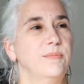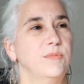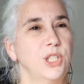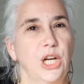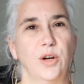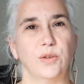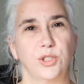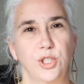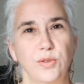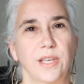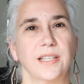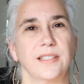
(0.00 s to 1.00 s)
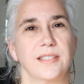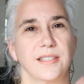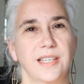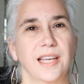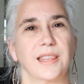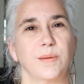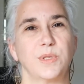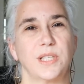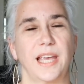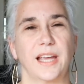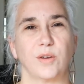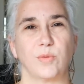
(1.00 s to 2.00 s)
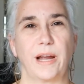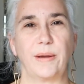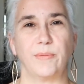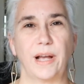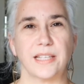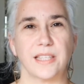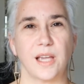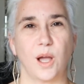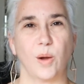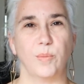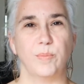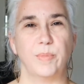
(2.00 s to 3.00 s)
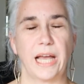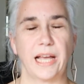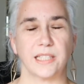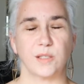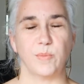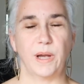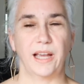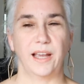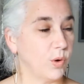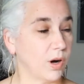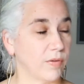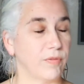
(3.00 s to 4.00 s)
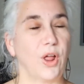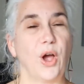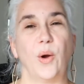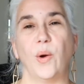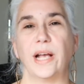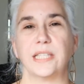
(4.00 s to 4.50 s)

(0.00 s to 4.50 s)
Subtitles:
you know, do things, get them scanned right as they come past my workflow,